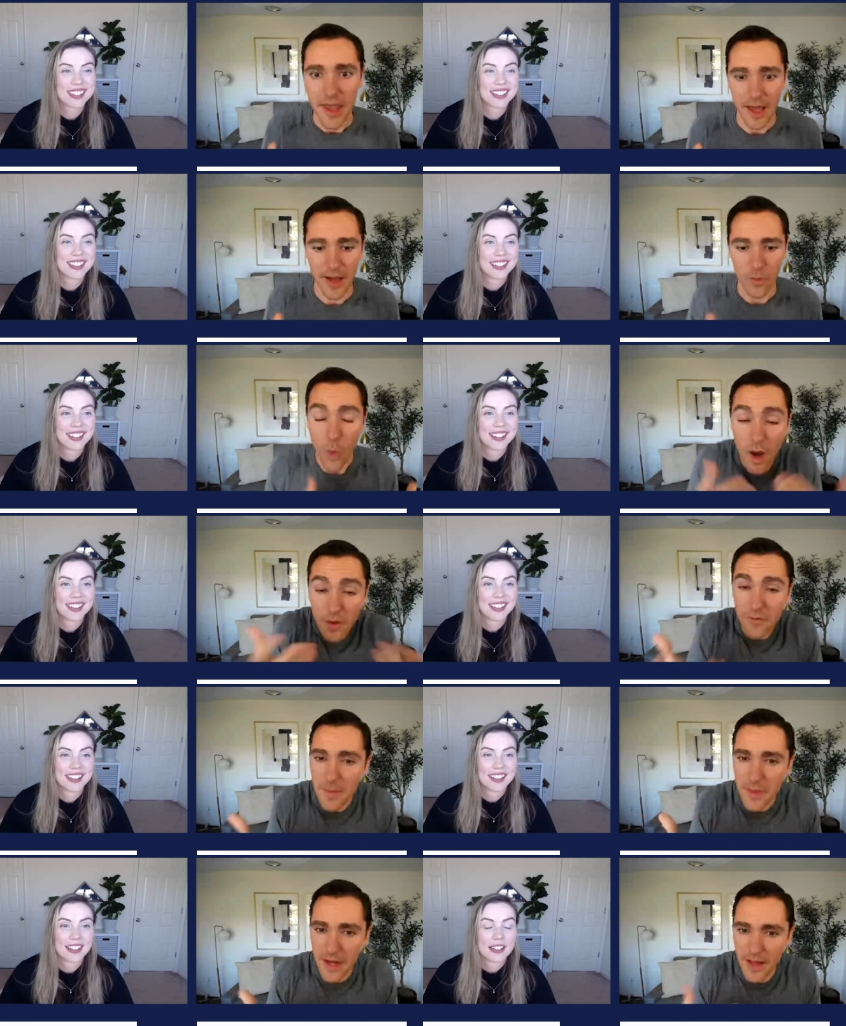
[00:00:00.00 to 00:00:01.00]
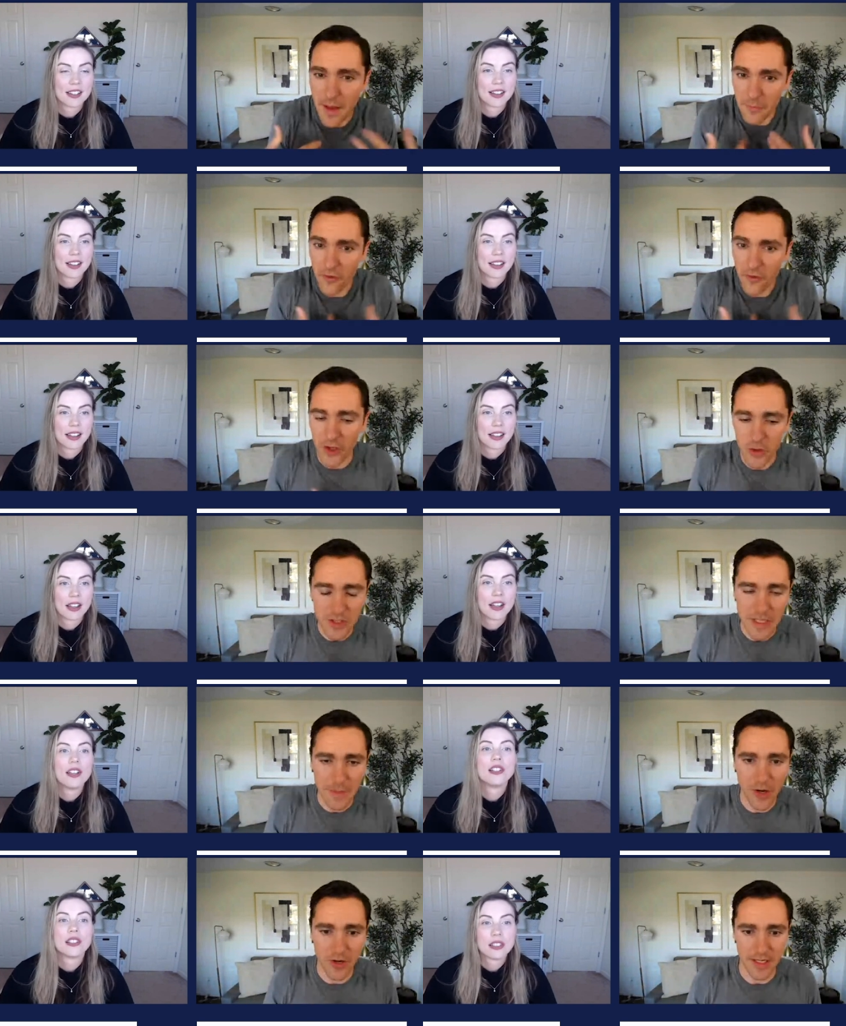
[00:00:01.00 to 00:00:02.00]
Speaker 1: And one of them that I'm very curious
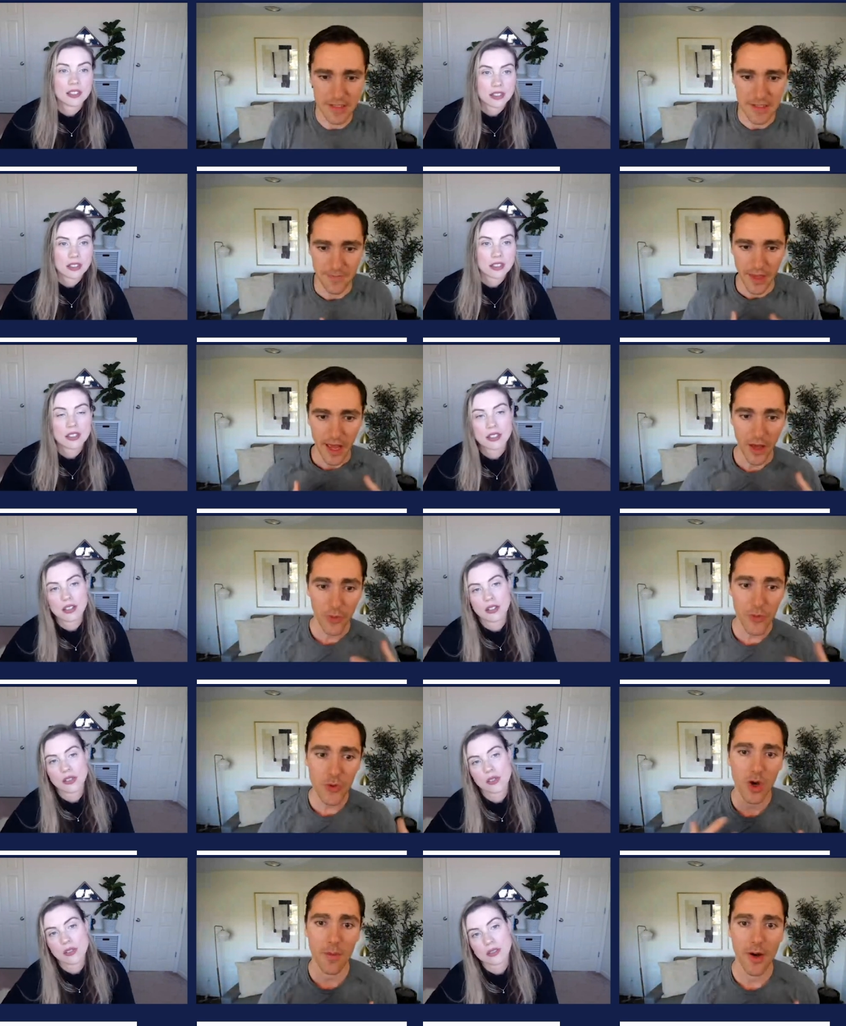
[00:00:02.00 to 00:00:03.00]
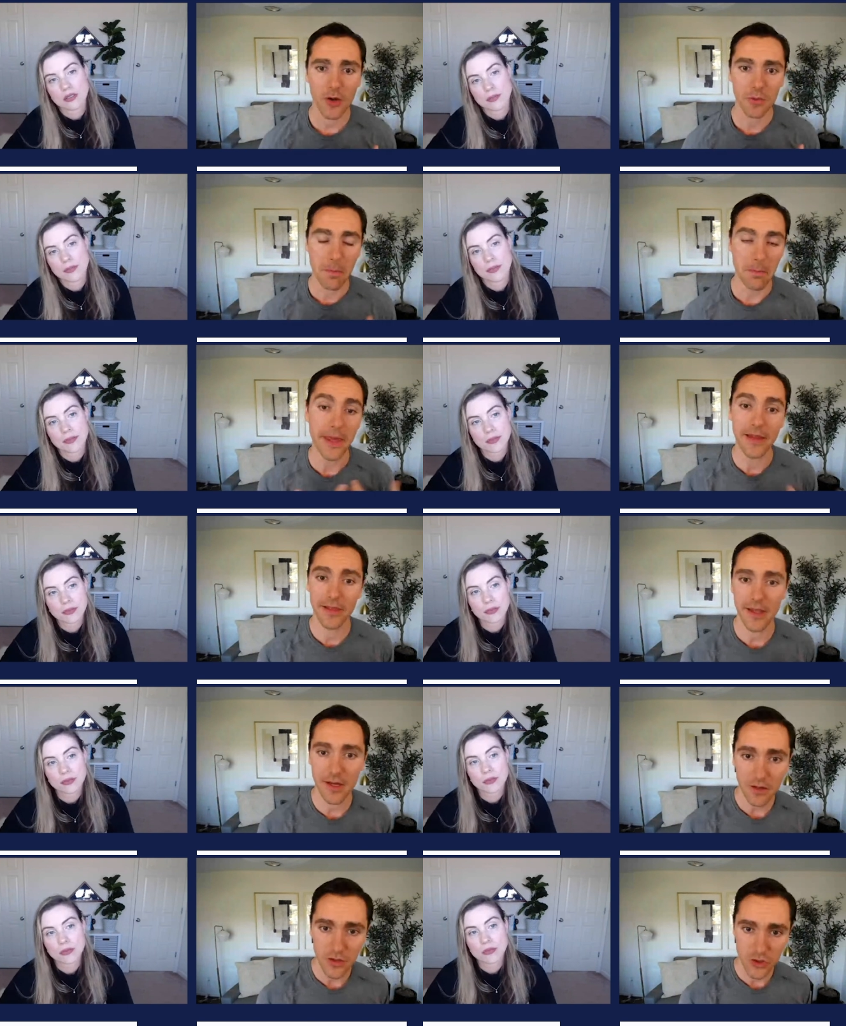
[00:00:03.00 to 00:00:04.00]
about is, how do you go about
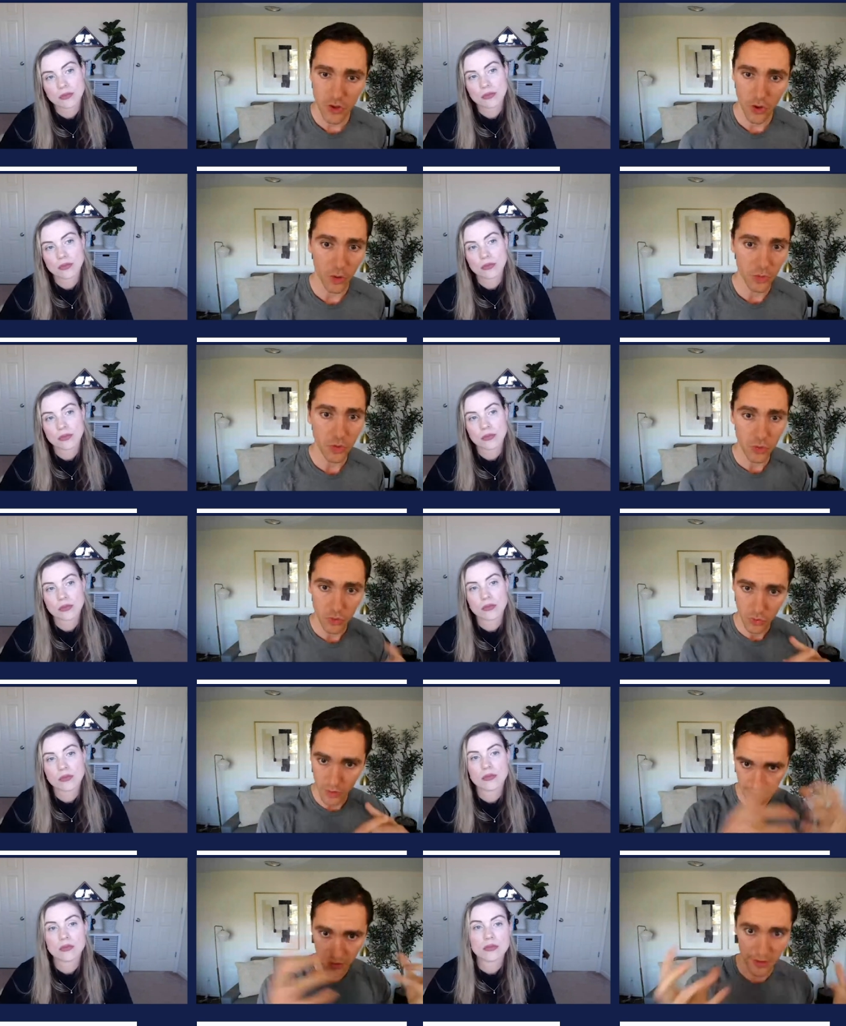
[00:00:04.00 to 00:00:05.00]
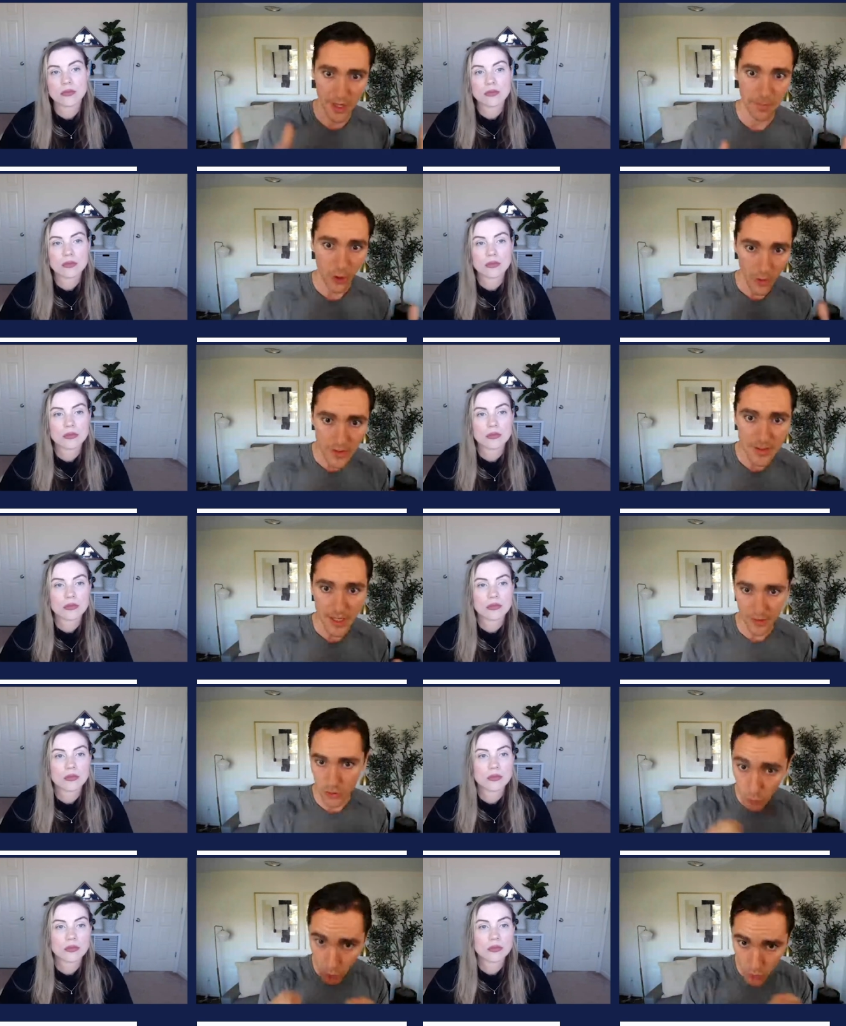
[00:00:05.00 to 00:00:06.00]
building your own internal products, like
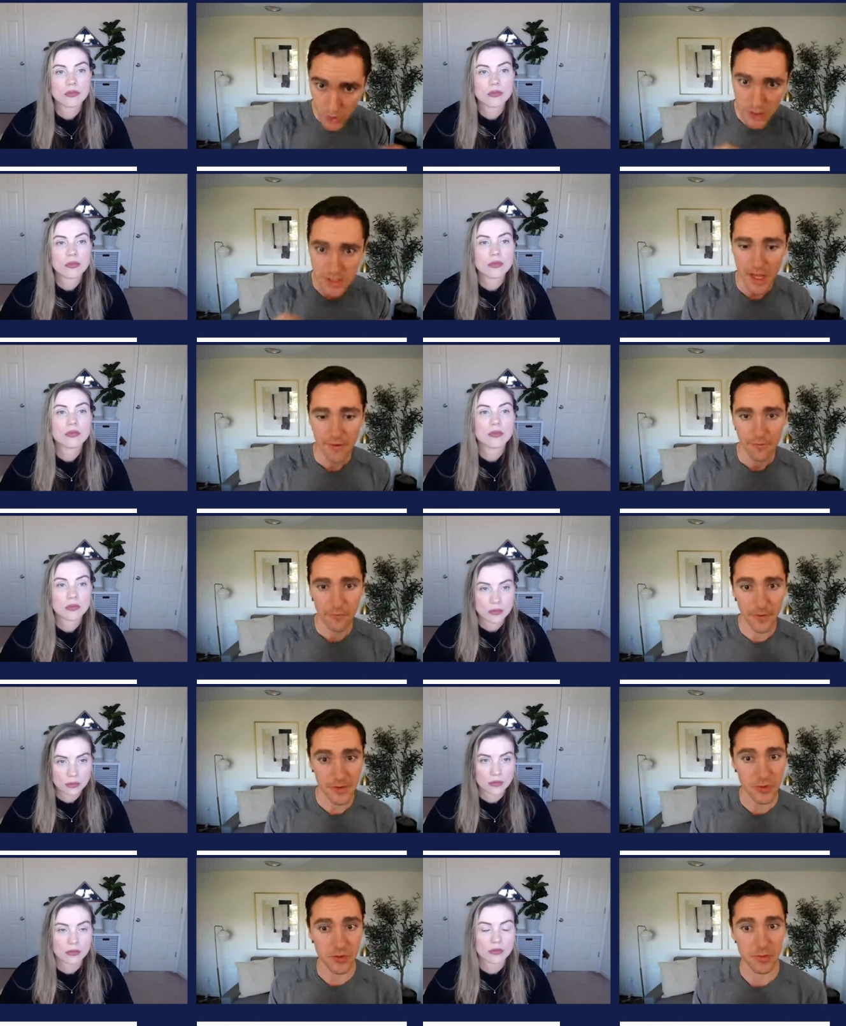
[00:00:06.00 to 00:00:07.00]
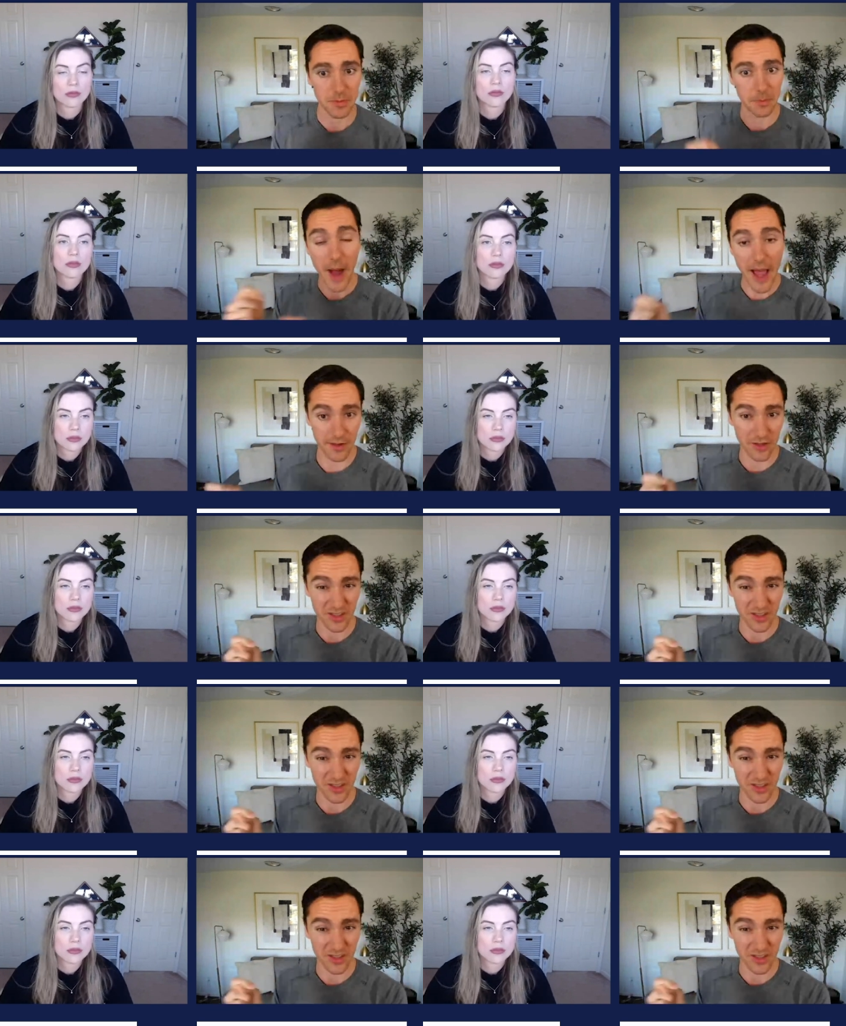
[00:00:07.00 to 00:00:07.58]
tools, versus mm-hmm. buying?